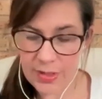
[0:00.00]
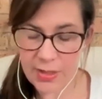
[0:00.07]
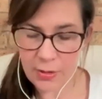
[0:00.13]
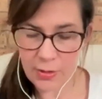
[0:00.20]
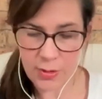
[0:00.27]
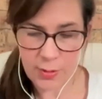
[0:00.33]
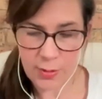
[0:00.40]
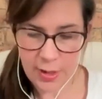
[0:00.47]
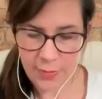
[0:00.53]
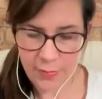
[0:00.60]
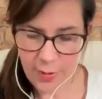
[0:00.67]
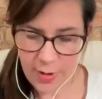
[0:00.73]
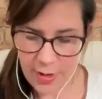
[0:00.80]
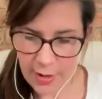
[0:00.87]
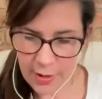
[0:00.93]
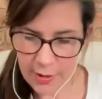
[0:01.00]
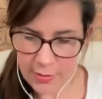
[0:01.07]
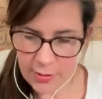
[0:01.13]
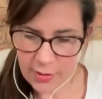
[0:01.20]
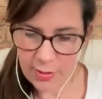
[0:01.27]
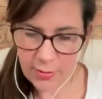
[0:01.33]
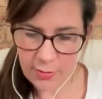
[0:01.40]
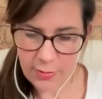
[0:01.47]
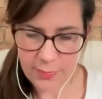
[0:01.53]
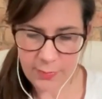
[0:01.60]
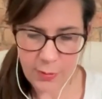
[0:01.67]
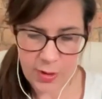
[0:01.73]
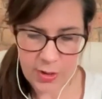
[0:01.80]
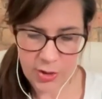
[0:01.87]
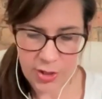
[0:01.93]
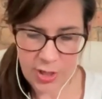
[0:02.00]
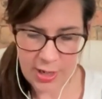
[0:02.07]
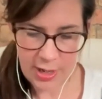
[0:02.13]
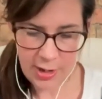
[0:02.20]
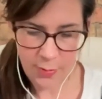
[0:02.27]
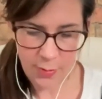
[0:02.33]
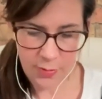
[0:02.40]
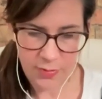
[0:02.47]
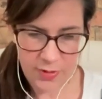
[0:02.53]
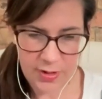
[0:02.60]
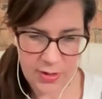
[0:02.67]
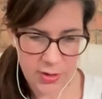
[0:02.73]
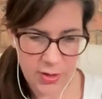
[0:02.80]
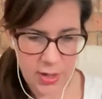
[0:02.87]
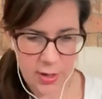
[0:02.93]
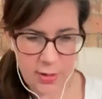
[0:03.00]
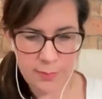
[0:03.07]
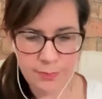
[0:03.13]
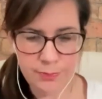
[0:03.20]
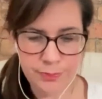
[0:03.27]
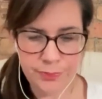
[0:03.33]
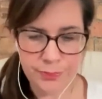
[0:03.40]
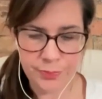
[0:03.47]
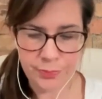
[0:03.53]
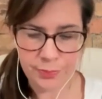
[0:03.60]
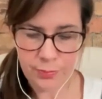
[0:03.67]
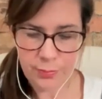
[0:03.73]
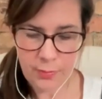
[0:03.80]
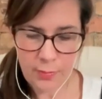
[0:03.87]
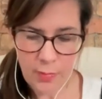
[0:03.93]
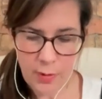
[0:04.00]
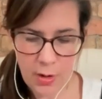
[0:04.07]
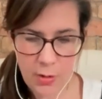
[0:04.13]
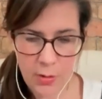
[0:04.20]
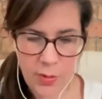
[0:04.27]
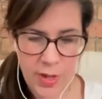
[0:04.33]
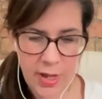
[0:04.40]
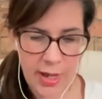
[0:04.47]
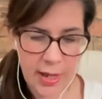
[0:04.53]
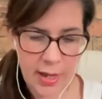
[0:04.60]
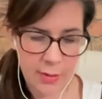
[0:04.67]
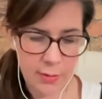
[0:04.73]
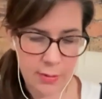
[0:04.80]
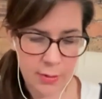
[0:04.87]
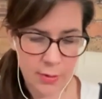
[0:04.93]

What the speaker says: It's also a lot of work. So questioning that one for this year. Okay.